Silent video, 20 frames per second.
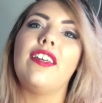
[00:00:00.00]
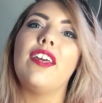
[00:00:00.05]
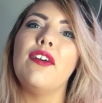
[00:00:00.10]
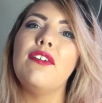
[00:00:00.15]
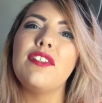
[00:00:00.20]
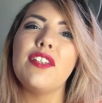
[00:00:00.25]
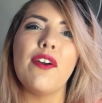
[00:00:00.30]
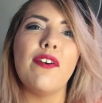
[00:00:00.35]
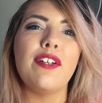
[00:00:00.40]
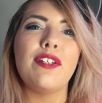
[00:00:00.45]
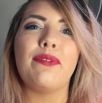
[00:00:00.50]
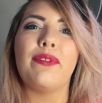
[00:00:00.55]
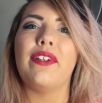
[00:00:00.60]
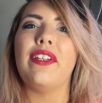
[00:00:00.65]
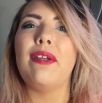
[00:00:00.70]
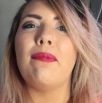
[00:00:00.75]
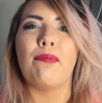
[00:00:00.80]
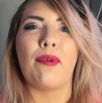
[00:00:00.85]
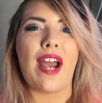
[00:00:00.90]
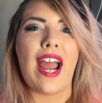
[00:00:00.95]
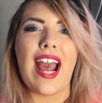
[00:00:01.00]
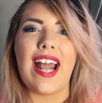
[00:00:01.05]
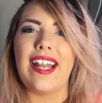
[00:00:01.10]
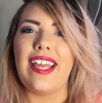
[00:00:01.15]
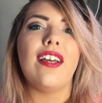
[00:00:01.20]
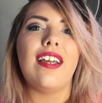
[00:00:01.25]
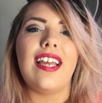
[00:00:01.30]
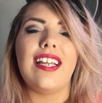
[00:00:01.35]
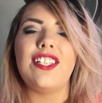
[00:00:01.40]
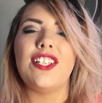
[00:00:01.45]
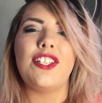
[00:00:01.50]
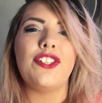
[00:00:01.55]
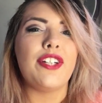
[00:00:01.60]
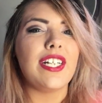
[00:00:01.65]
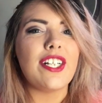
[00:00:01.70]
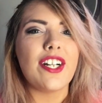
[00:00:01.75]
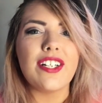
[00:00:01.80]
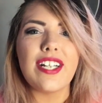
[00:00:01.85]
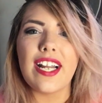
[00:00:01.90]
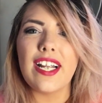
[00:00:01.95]
Kuzco is really bratty and just
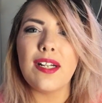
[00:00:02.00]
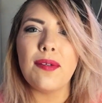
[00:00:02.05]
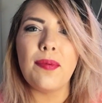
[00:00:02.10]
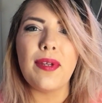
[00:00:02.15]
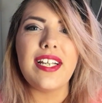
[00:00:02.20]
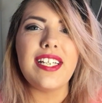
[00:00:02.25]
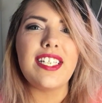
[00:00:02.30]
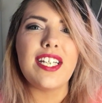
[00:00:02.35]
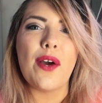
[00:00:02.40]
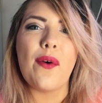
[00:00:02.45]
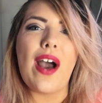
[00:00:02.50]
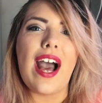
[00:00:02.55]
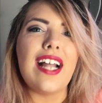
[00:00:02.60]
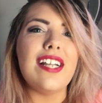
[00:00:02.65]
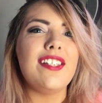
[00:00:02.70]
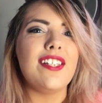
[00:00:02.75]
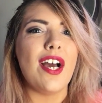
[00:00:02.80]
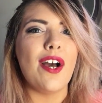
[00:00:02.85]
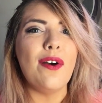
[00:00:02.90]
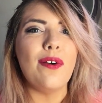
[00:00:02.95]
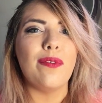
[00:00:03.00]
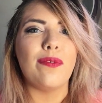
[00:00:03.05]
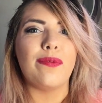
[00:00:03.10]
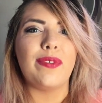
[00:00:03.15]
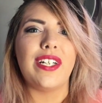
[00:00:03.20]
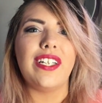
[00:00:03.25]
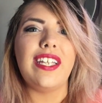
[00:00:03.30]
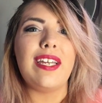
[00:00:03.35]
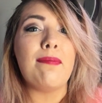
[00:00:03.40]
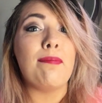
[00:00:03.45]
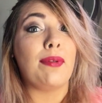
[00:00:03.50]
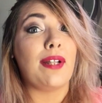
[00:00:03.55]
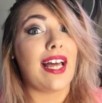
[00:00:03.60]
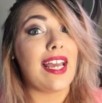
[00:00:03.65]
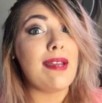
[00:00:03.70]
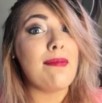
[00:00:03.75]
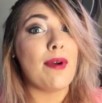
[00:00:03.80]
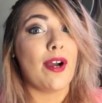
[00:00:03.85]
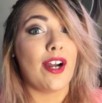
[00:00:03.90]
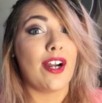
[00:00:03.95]
treats her terribly, so I don't really
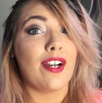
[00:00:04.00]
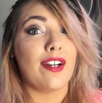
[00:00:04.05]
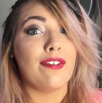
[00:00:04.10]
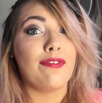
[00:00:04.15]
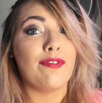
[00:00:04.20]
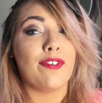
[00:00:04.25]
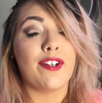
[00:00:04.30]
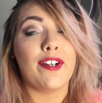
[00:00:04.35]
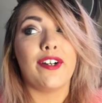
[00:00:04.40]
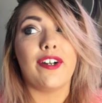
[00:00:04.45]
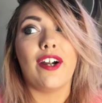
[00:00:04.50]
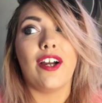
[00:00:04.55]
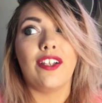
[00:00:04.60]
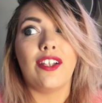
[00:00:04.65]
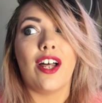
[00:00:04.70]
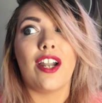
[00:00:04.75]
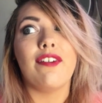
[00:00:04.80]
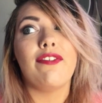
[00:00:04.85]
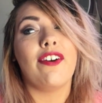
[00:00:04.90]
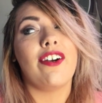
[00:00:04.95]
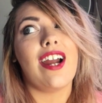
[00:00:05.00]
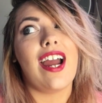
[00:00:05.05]
blame her for a lot of her